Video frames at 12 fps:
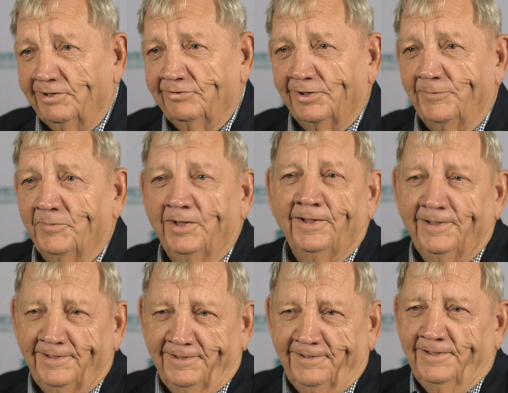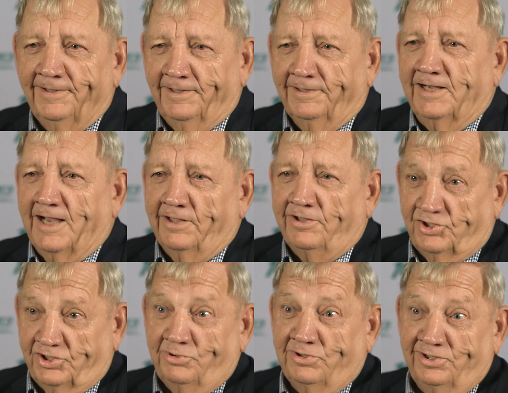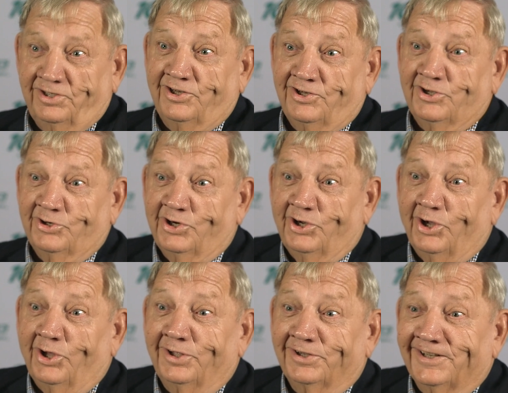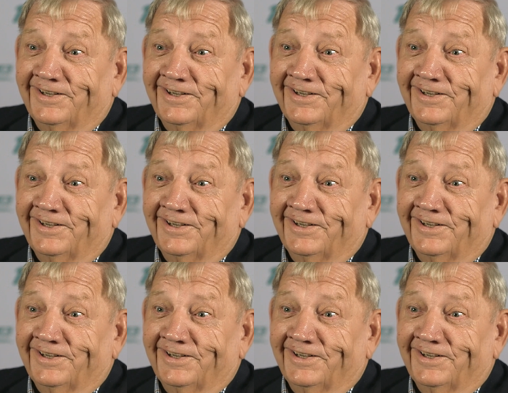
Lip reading: So, college student didn't know it all,